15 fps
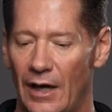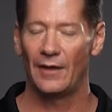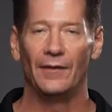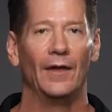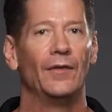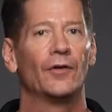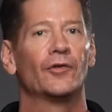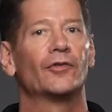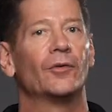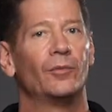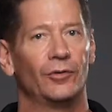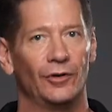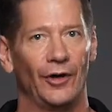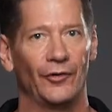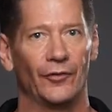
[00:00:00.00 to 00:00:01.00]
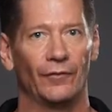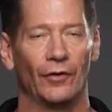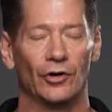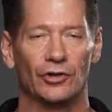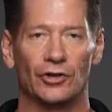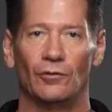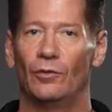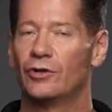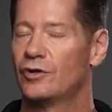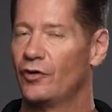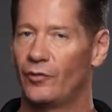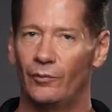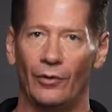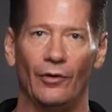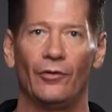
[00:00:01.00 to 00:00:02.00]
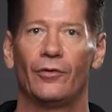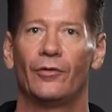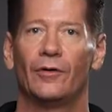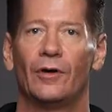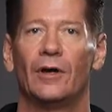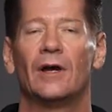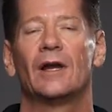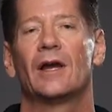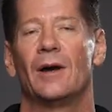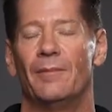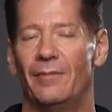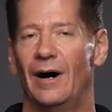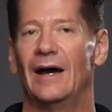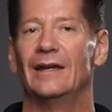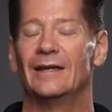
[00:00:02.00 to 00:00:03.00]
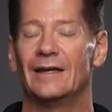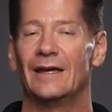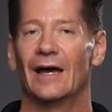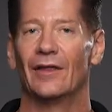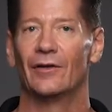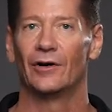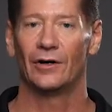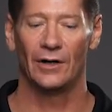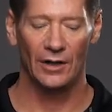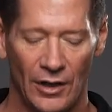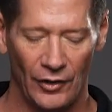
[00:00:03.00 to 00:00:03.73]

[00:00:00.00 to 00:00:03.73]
Then there's the Plus version, which is both combined together.